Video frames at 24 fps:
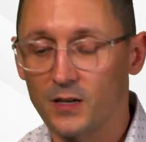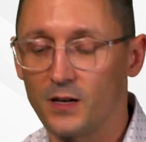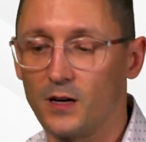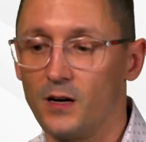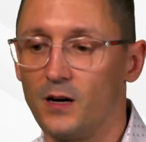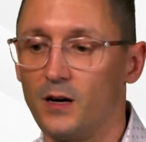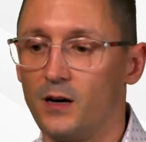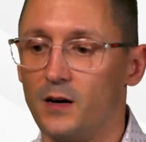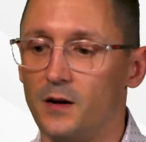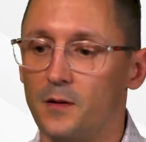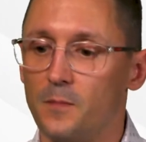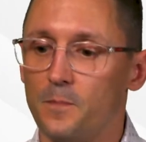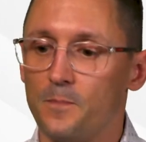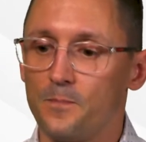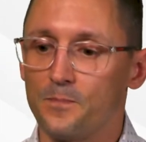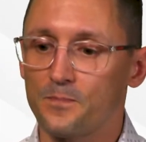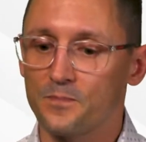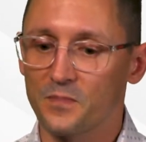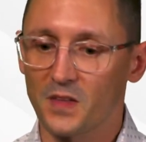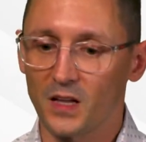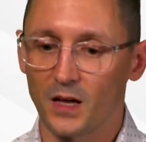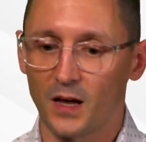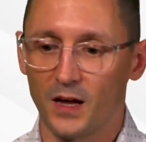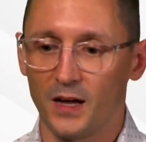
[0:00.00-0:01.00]

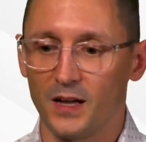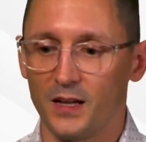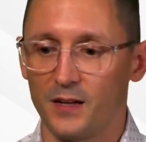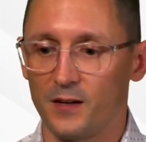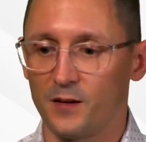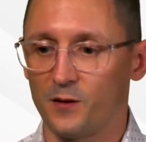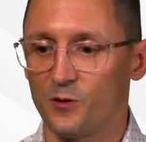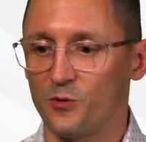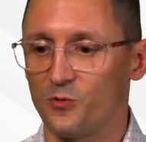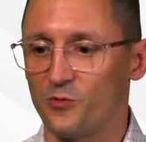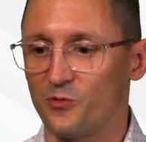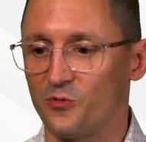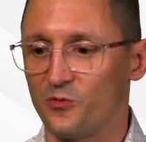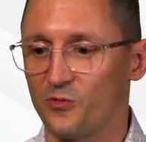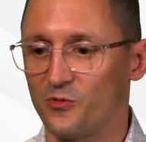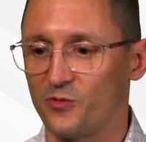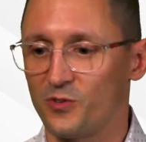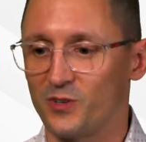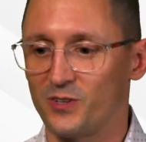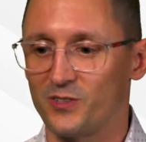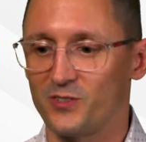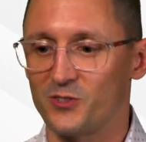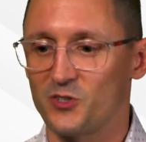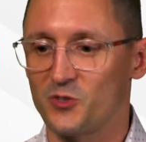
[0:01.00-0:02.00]
I have
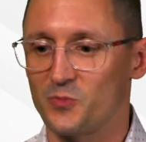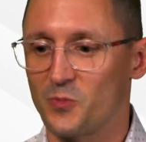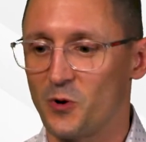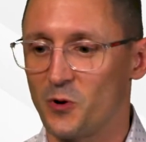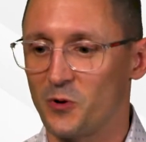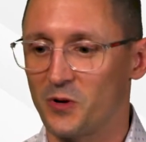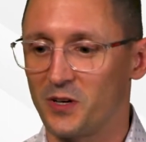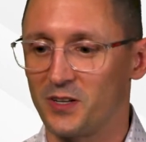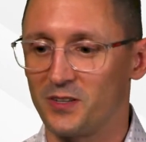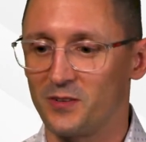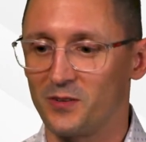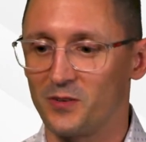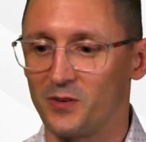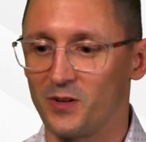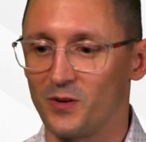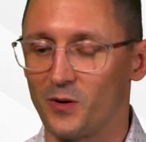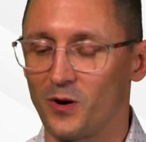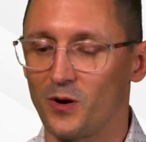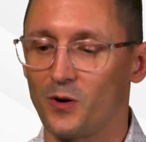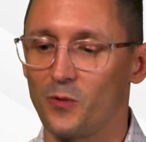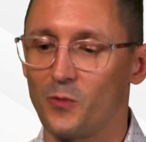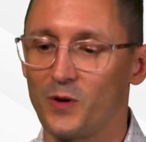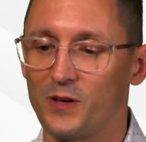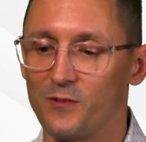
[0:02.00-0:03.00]
spoken,
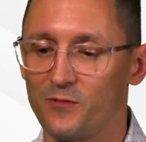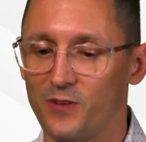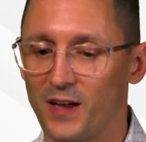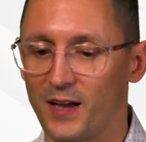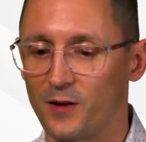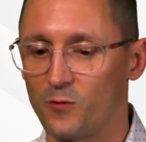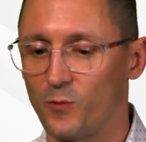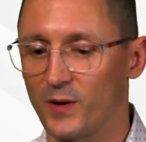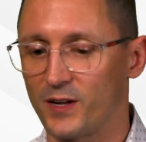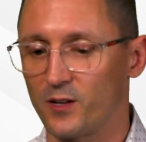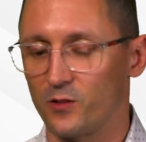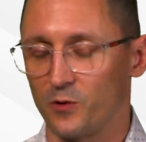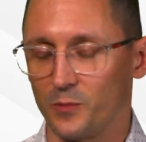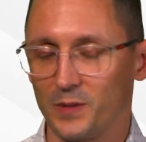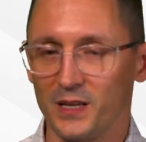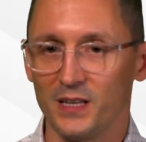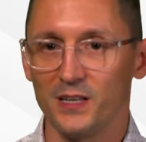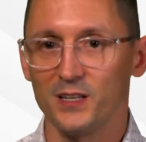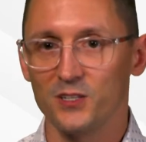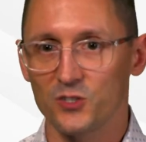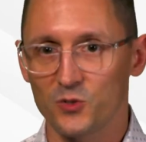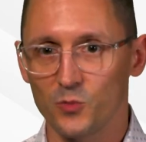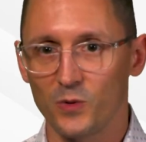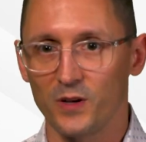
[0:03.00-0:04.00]
we've had regular
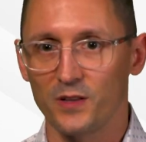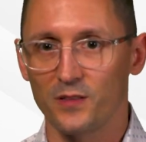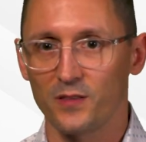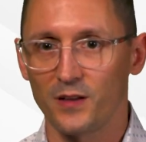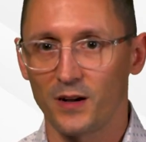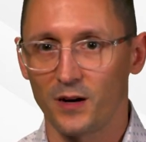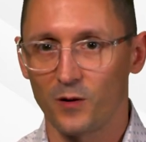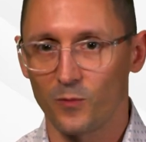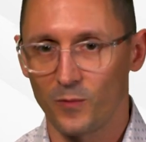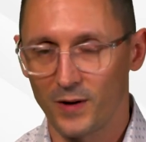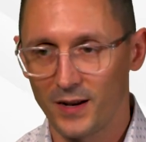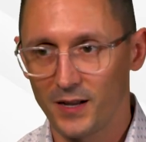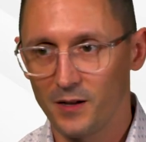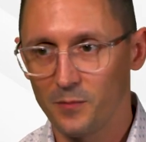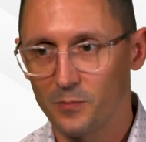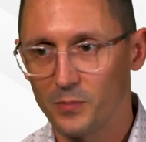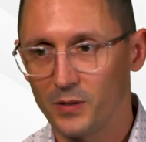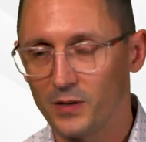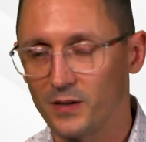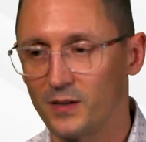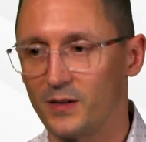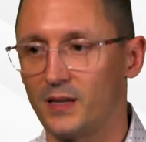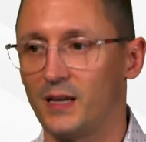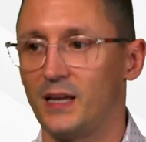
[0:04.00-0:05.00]
meetings with our rep,
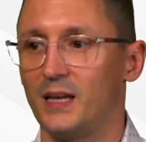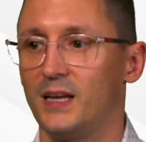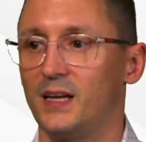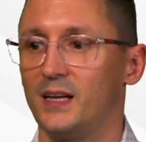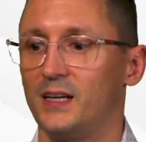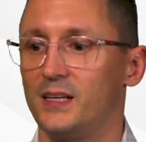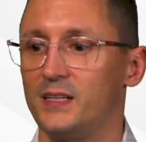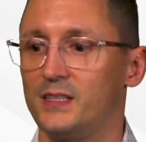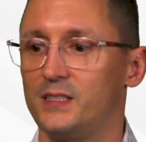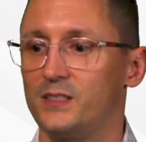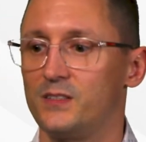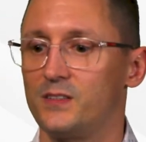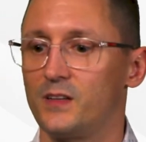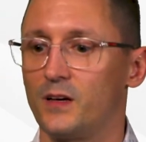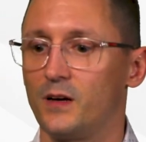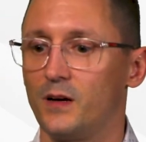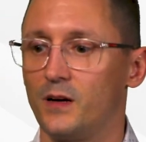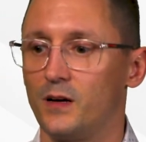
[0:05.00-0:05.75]
and